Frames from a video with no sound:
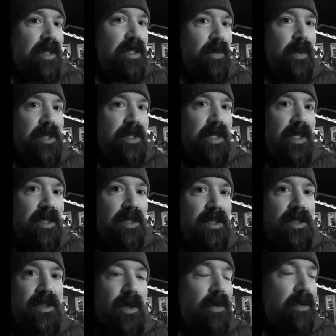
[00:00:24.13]
It wasn't a
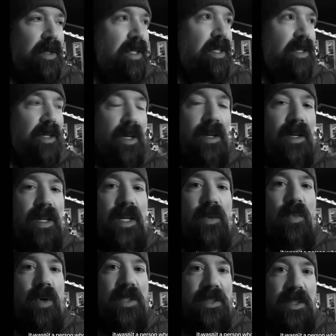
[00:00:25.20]
stolen gun. It
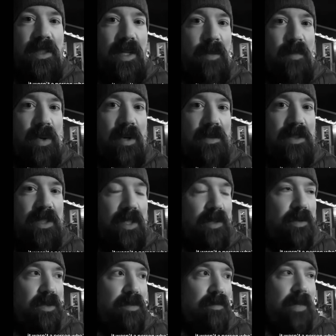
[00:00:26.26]
wasn't a person
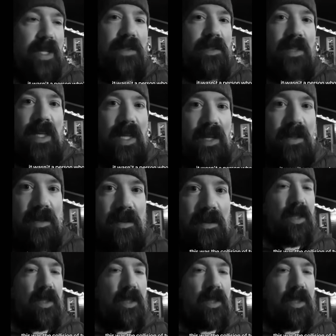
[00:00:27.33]
who's mentally ill.